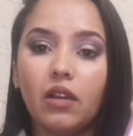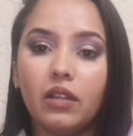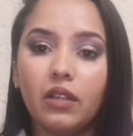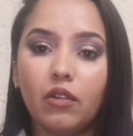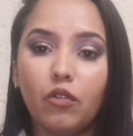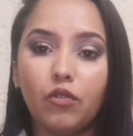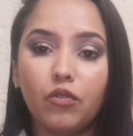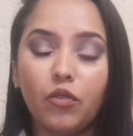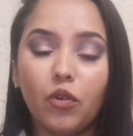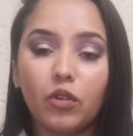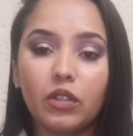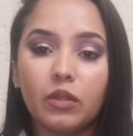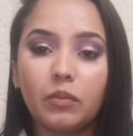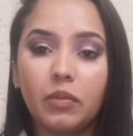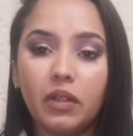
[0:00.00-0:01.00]
an
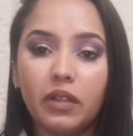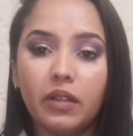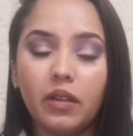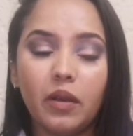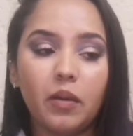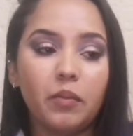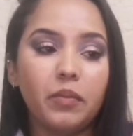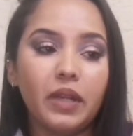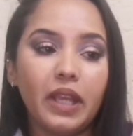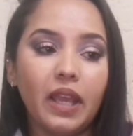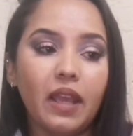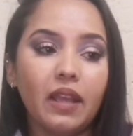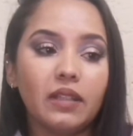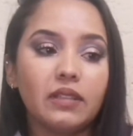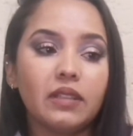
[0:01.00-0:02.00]
affordable
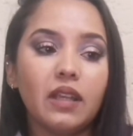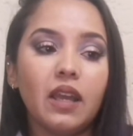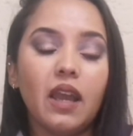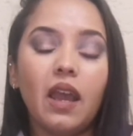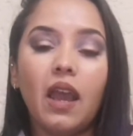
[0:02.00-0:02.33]
brand.